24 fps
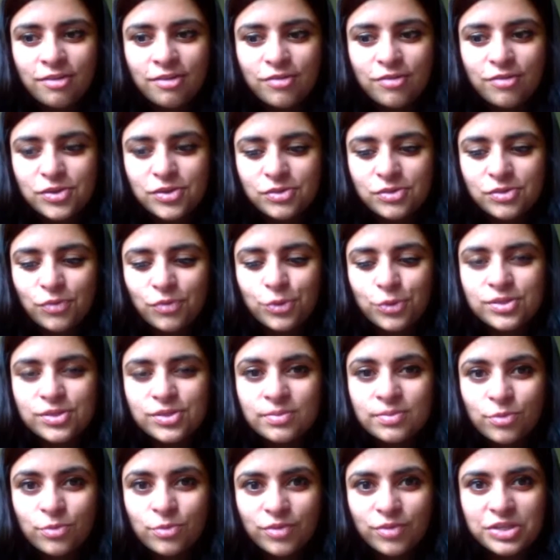First of all, it's
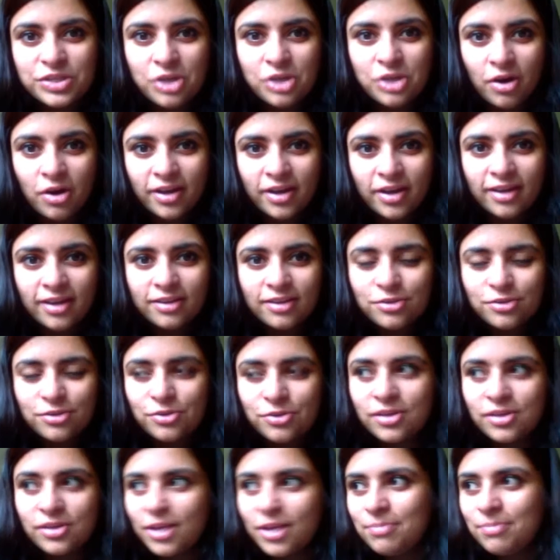a moving target, and
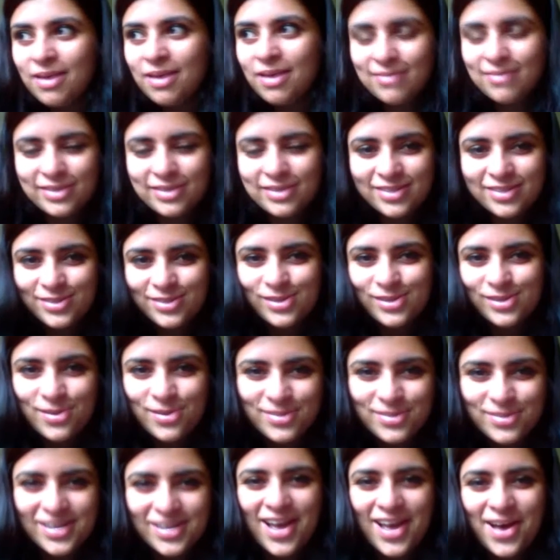you're like, baby,
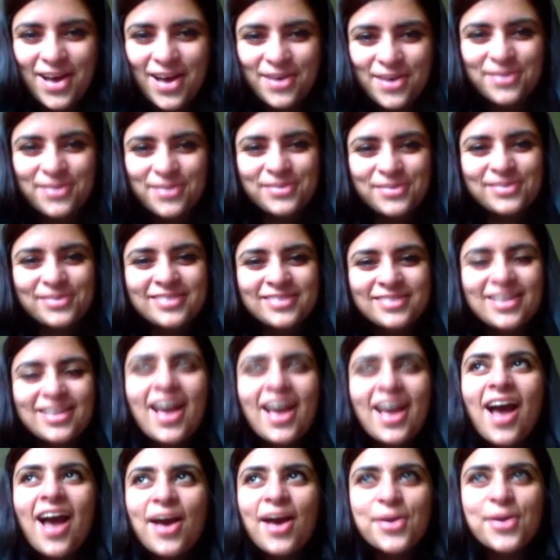slow down.
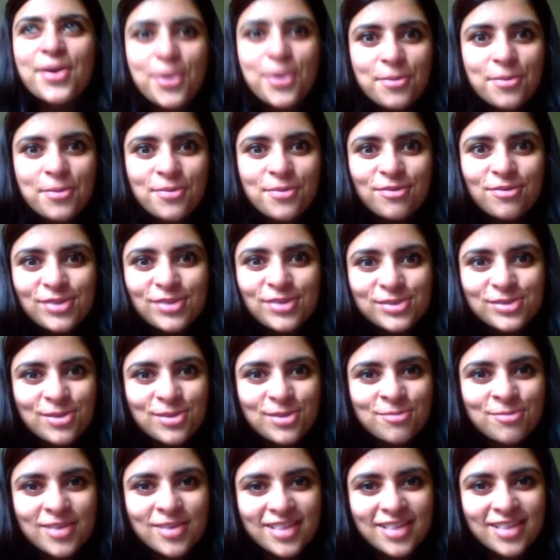You're moving so
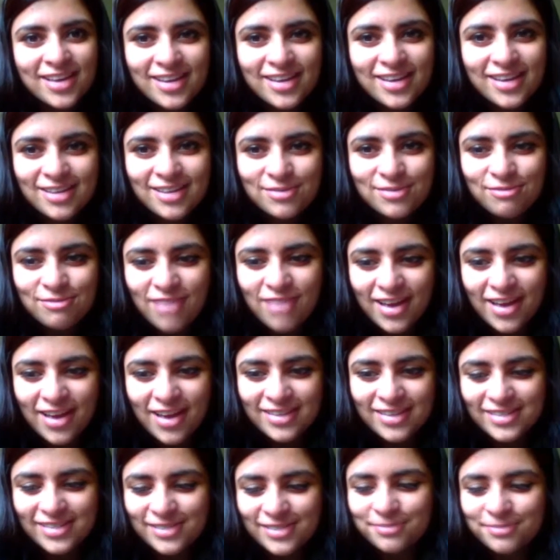much, I can't even
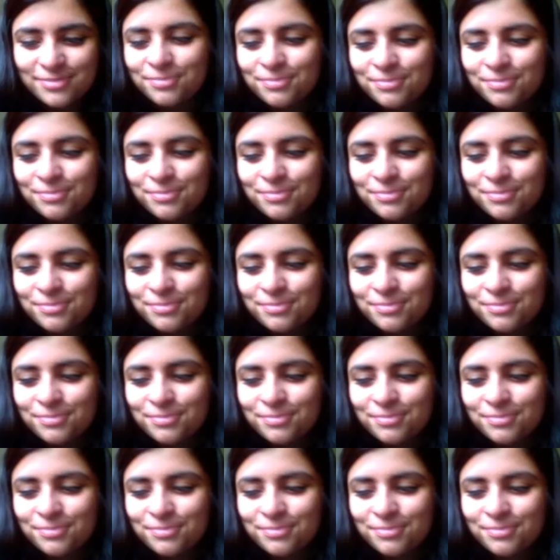find you.